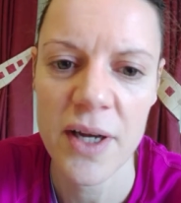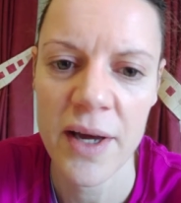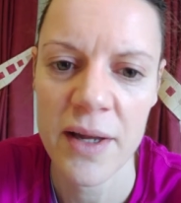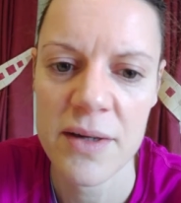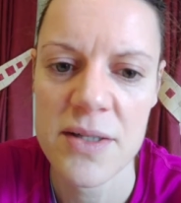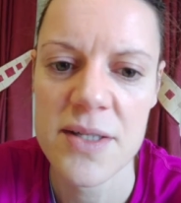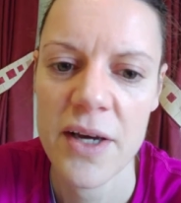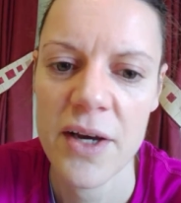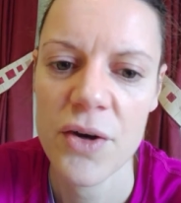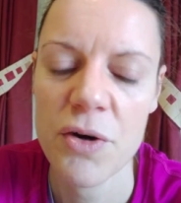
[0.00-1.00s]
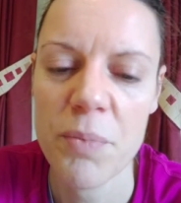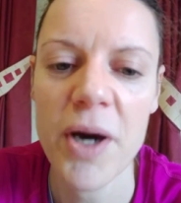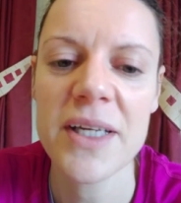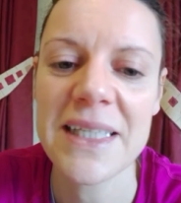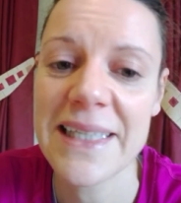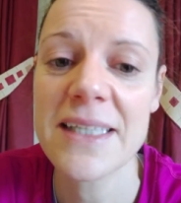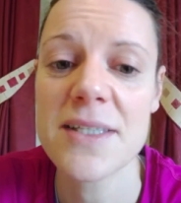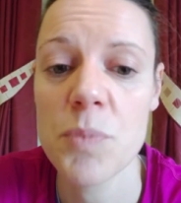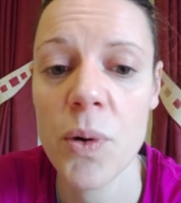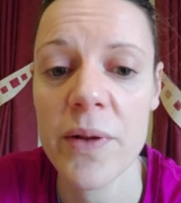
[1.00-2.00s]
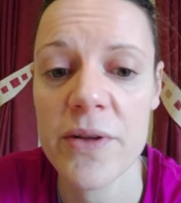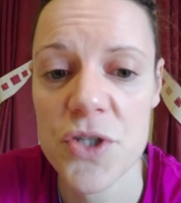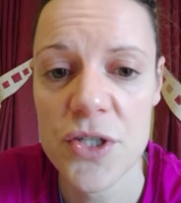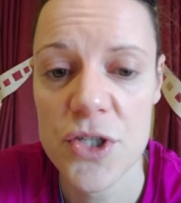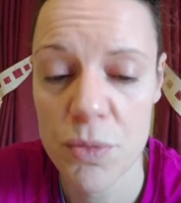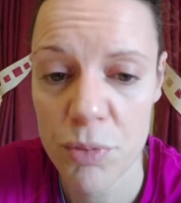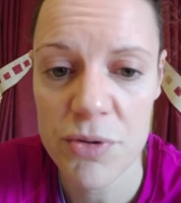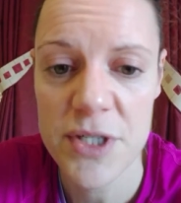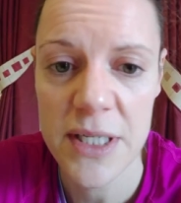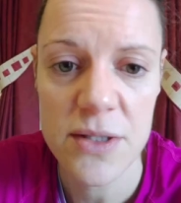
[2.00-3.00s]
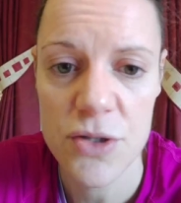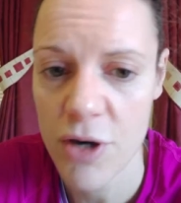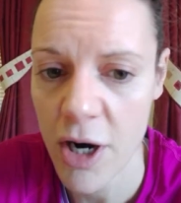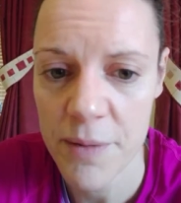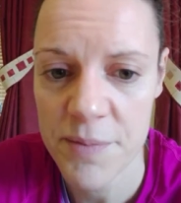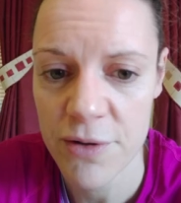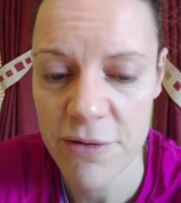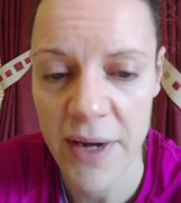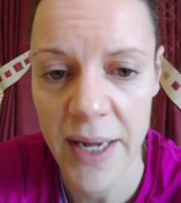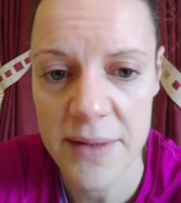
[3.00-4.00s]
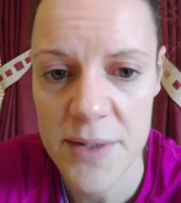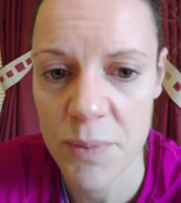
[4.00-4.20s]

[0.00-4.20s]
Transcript: And your body needs more than just your proteins, your carbs, and your fats.